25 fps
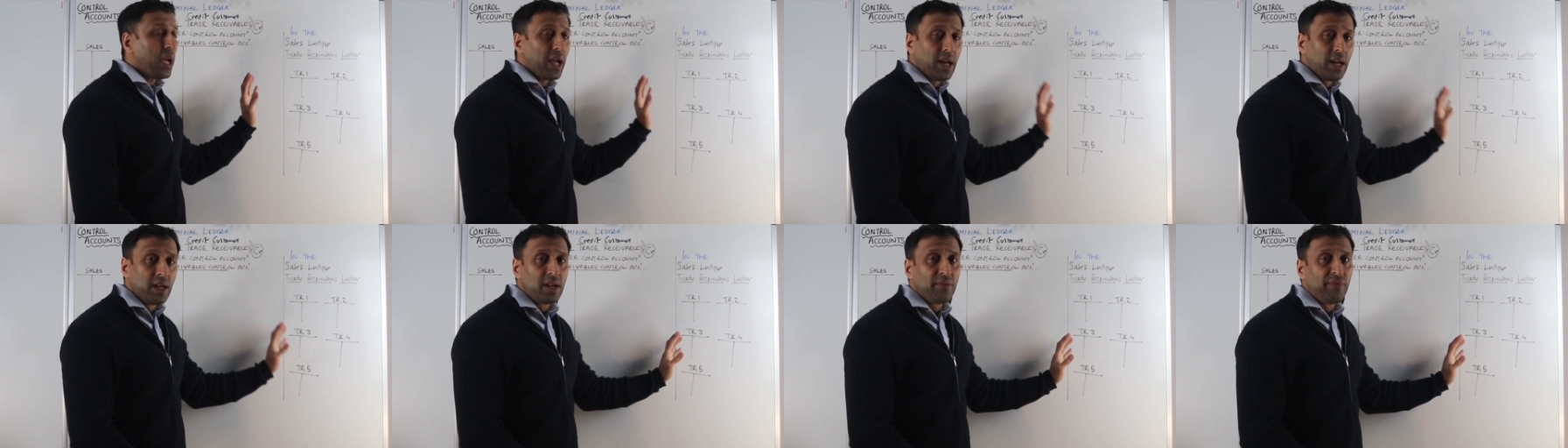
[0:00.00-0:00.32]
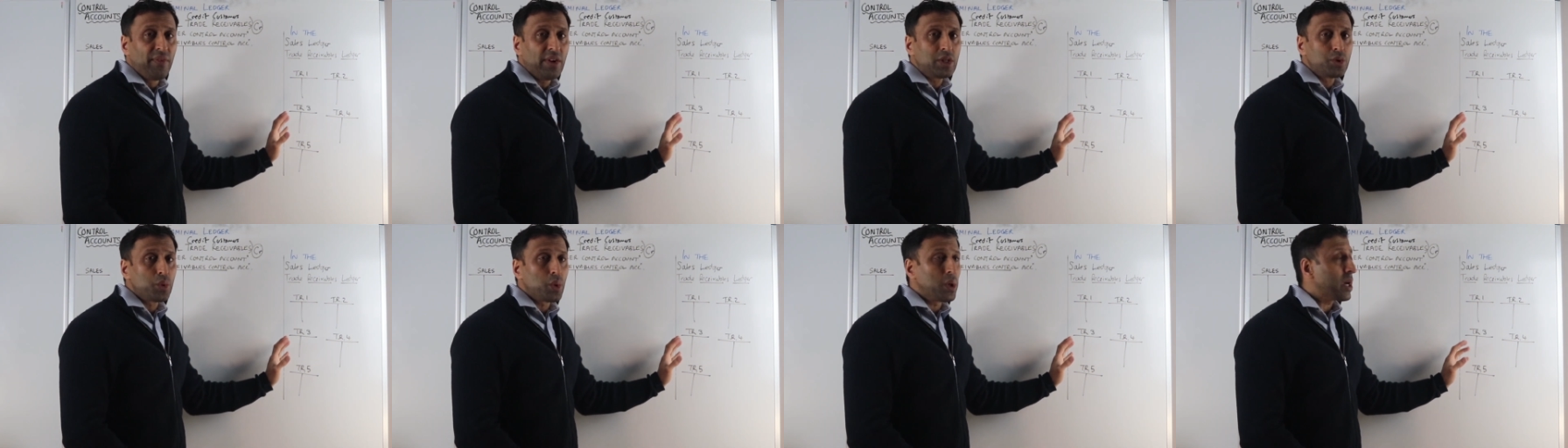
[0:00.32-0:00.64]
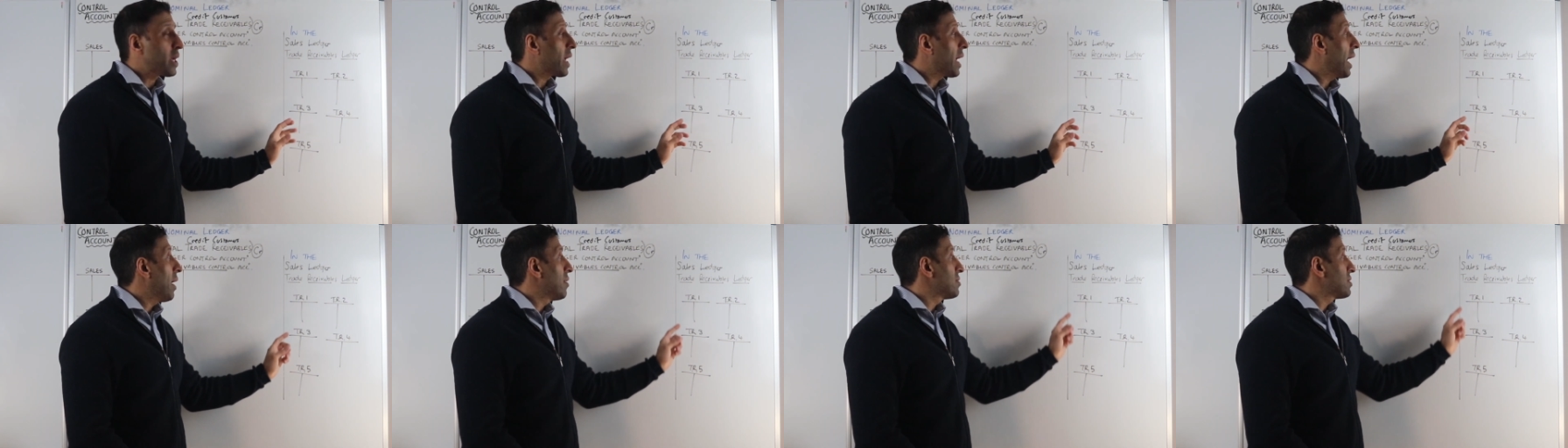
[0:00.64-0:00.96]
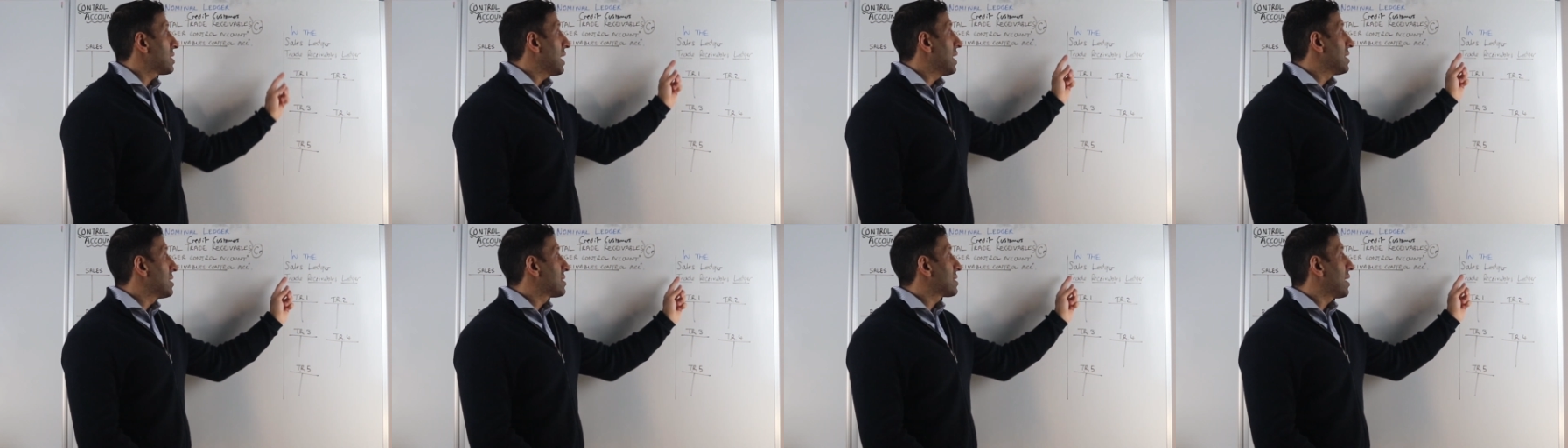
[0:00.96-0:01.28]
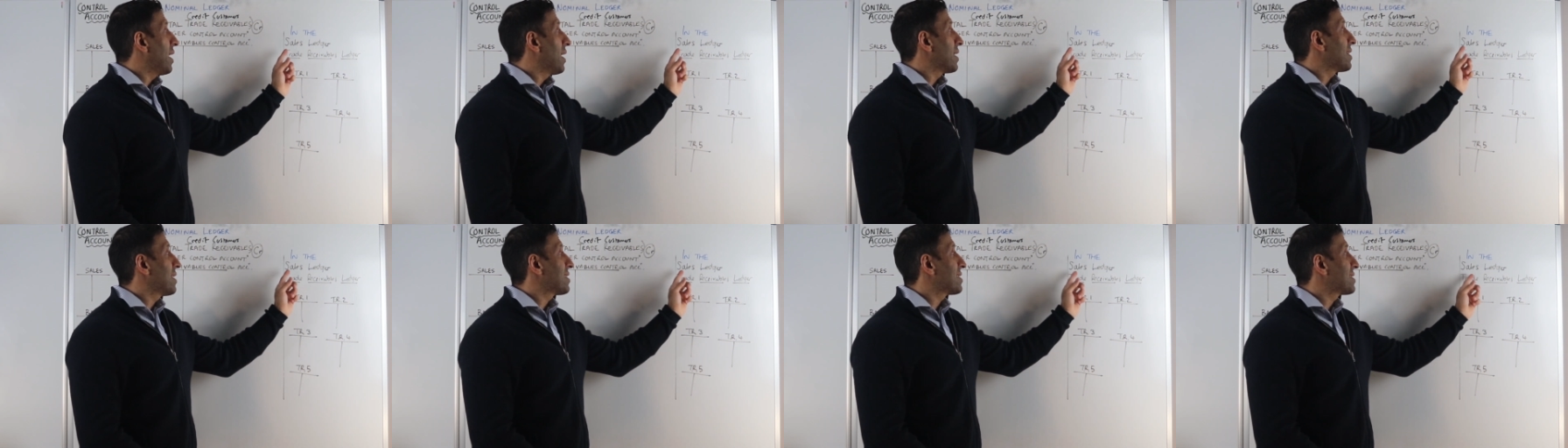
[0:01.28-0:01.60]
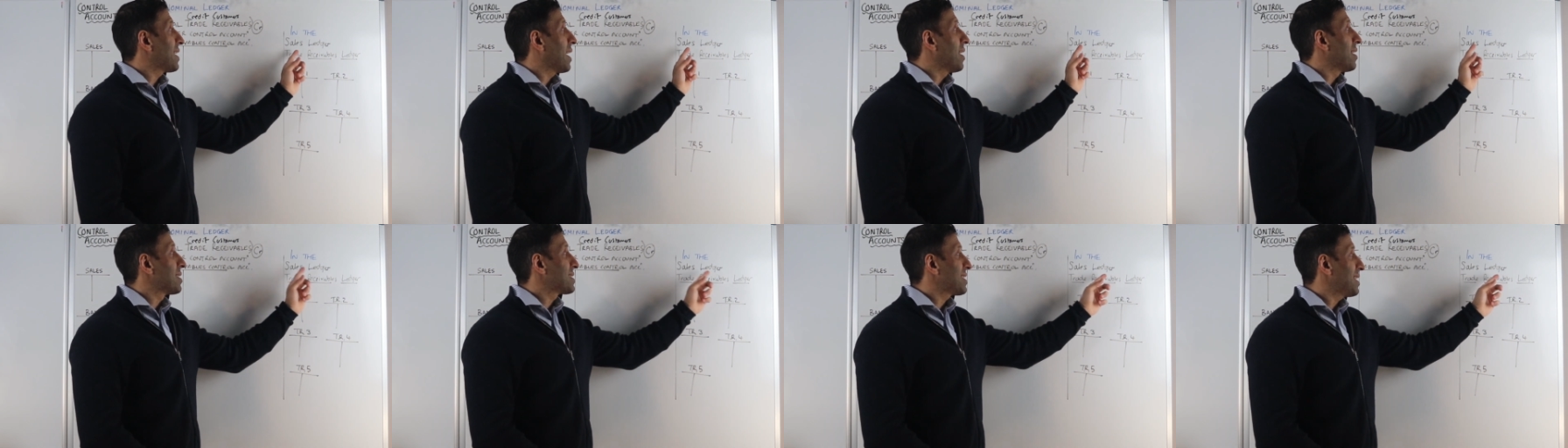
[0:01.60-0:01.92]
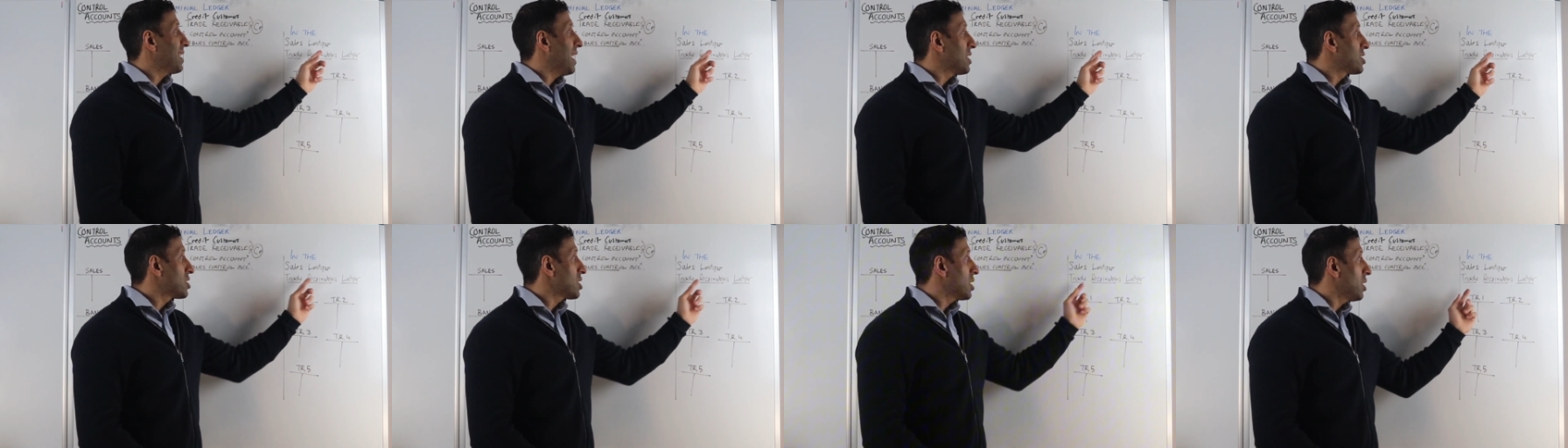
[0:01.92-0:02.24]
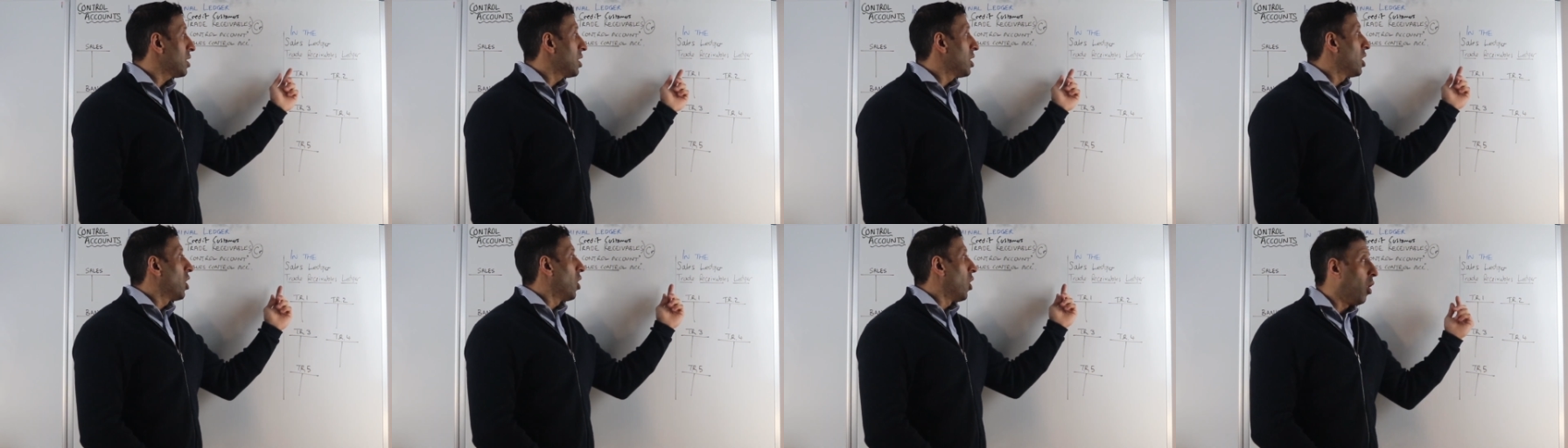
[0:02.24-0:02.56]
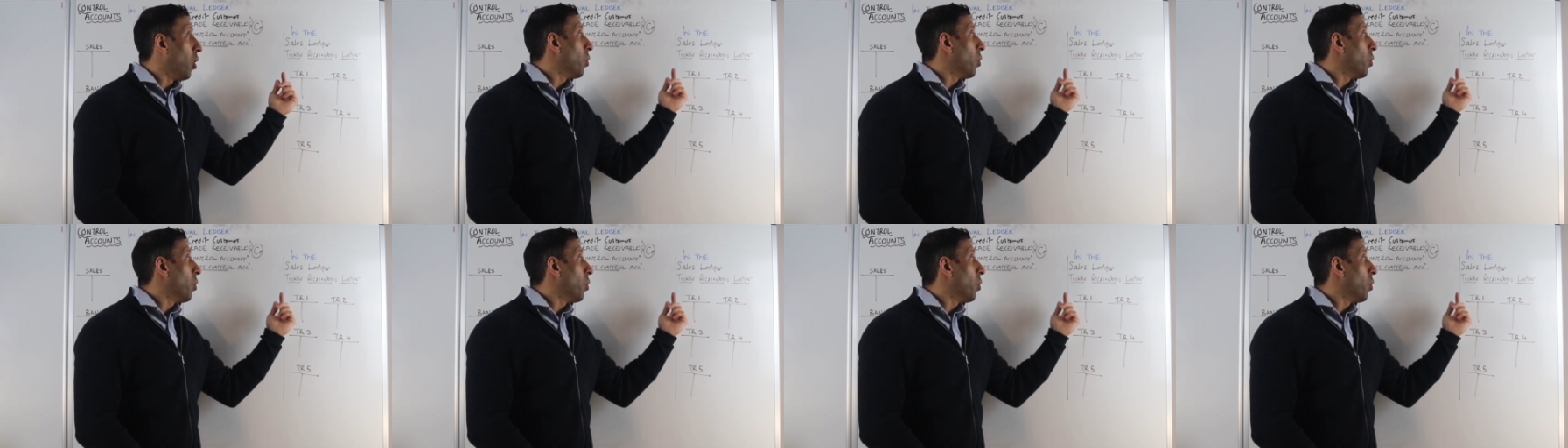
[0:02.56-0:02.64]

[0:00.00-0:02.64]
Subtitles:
the individual accounts inside the sales ledger,